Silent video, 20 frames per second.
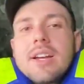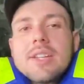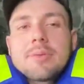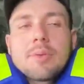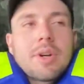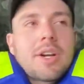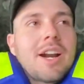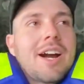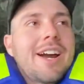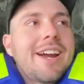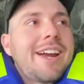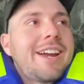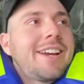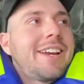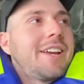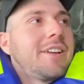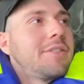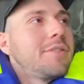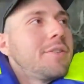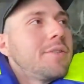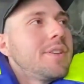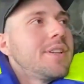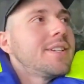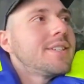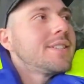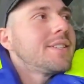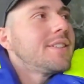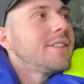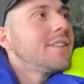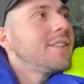As we're kayaking through
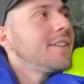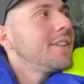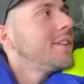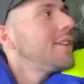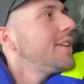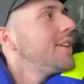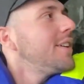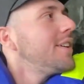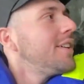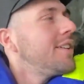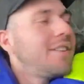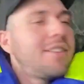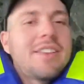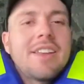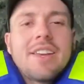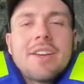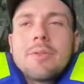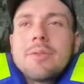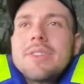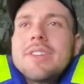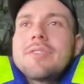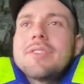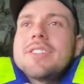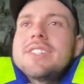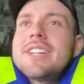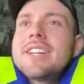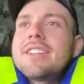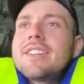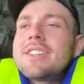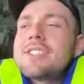this thing with the
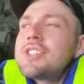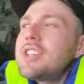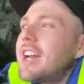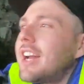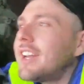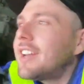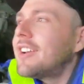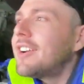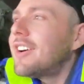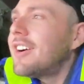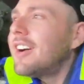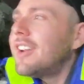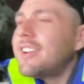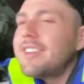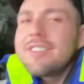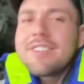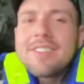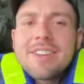ridiculous jacket on,